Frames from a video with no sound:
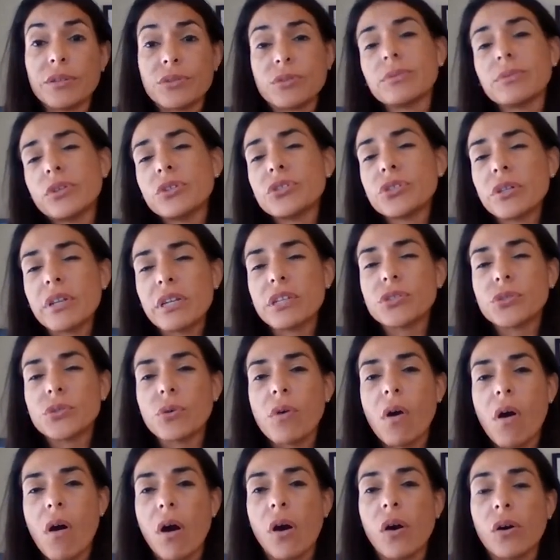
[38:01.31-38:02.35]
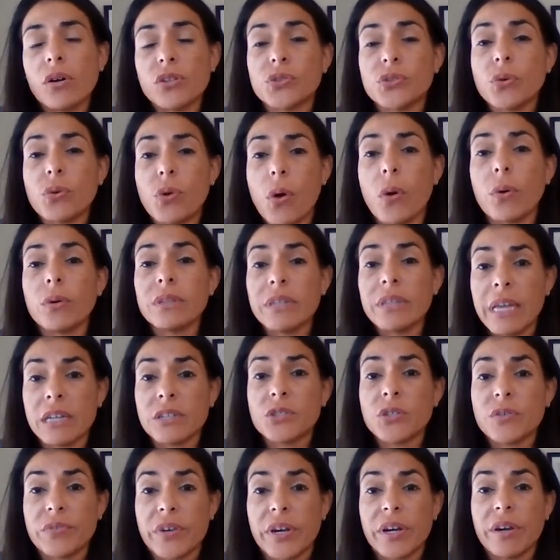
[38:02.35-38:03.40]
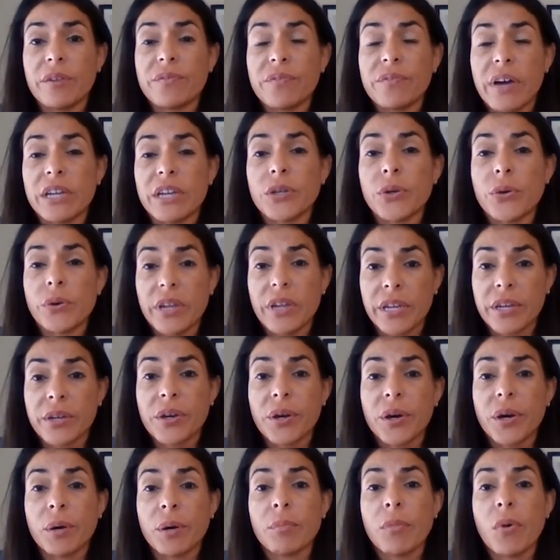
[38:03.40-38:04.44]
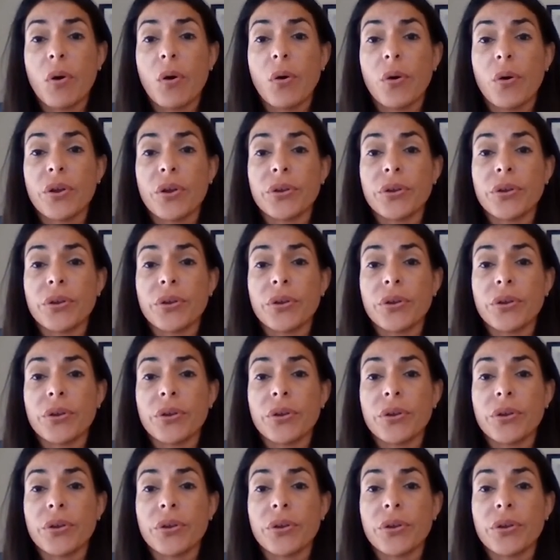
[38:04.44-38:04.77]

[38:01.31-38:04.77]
usually it's to call or to go online to verify your income or